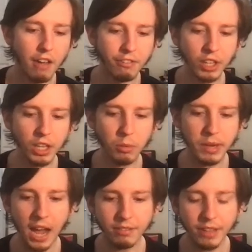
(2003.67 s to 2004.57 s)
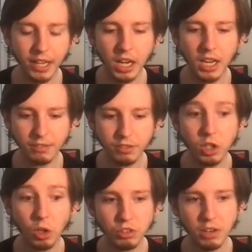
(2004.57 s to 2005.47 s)
I feel like we have that kind of
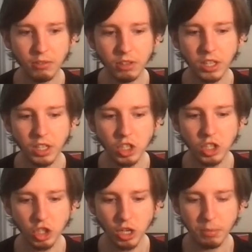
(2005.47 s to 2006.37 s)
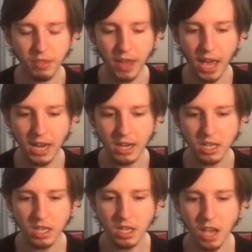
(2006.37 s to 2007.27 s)
close knit relationship that
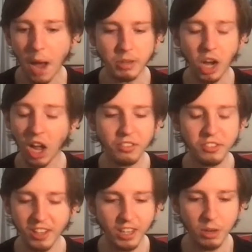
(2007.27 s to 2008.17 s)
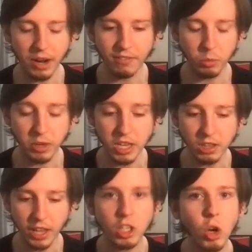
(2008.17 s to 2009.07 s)
I'm constantly, whenever we
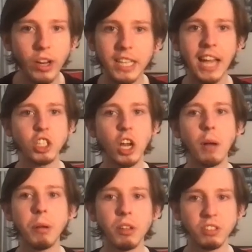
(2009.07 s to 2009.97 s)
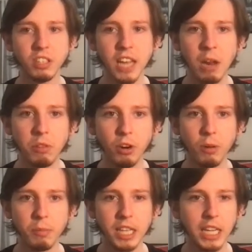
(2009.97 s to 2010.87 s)
like go to catch up, I'll sit down with her
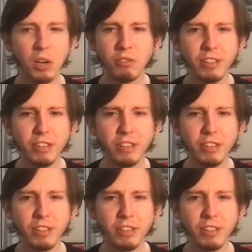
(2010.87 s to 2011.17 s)
and be like, I don't